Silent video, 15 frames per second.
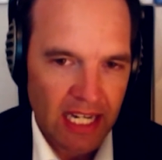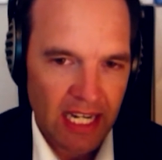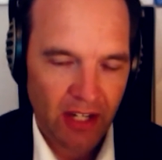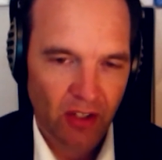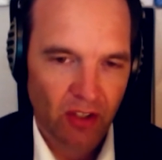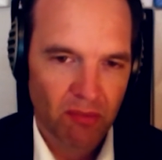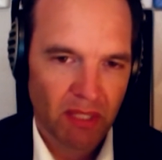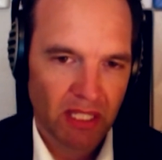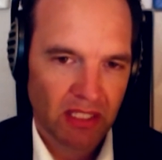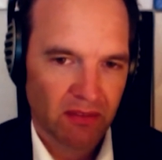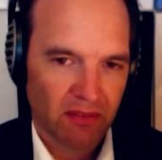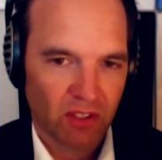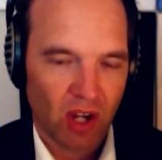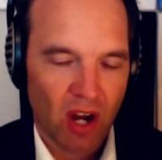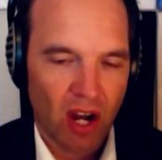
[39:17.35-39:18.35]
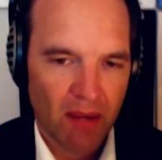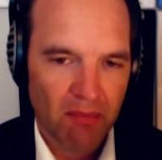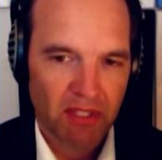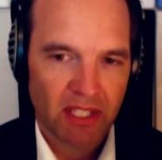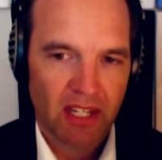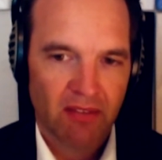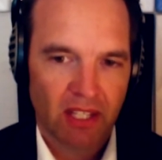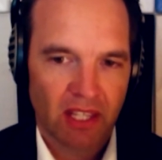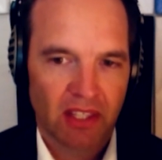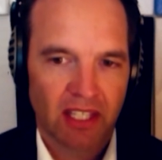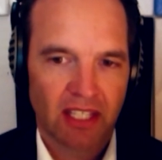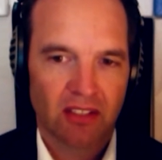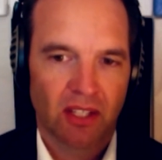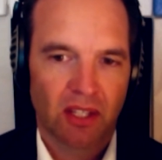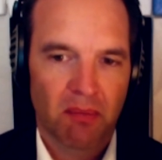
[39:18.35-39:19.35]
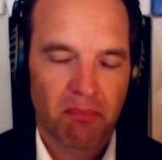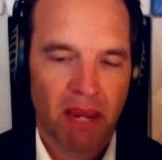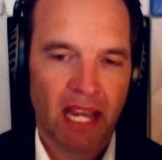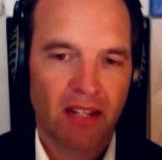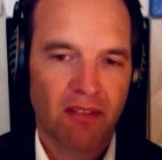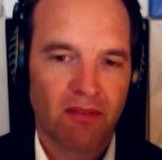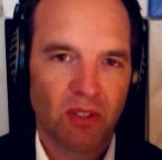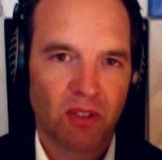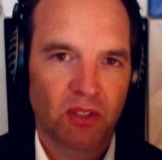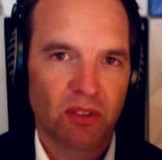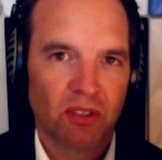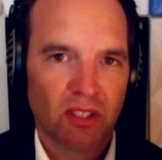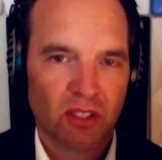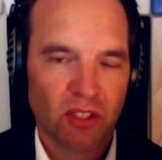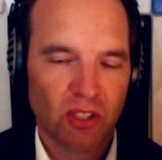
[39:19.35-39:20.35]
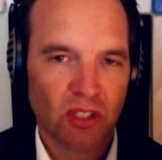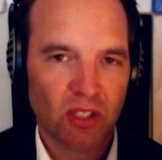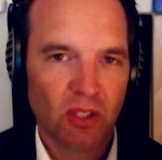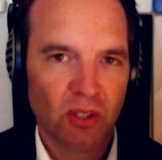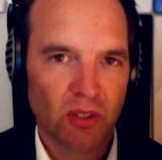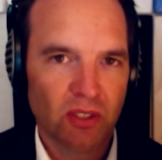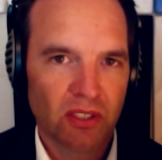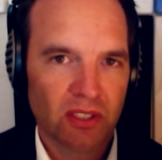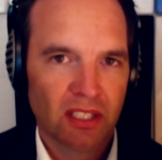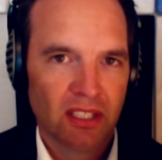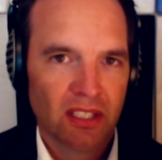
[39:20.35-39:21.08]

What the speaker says: increments of time-saving things on the back of your ute.